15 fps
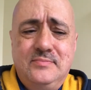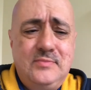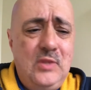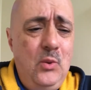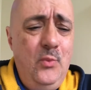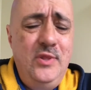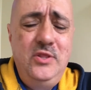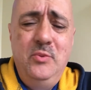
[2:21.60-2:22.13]

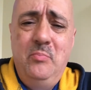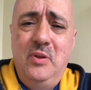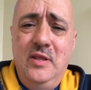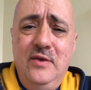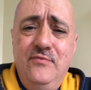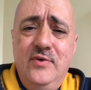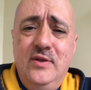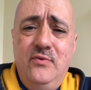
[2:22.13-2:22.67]
whether you
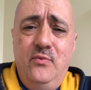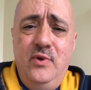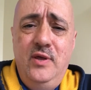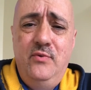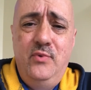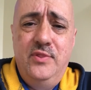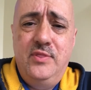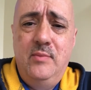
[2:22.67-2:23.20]
believe in
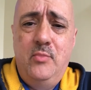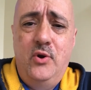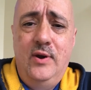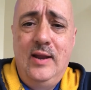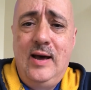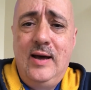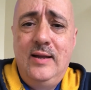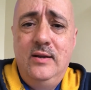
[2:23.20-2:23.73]
with them or
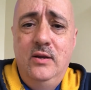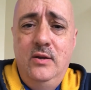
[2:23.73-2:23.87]
not,